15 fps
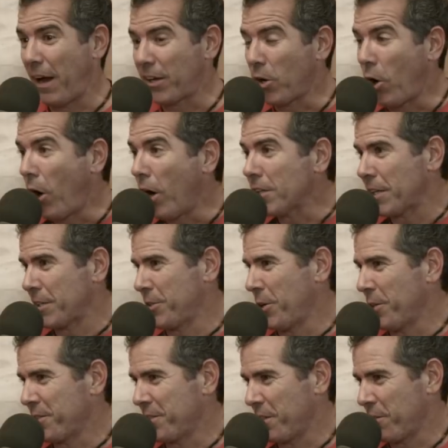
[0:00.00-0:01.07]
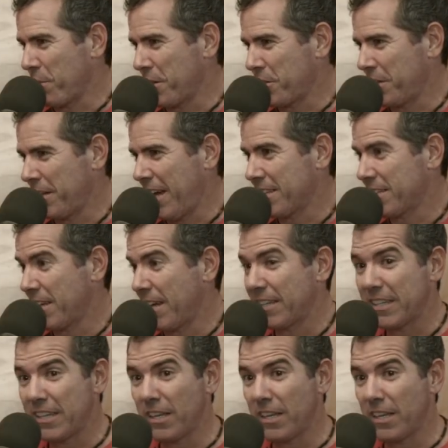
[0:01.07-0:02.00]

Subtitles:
calling Tulsi a Russian asset,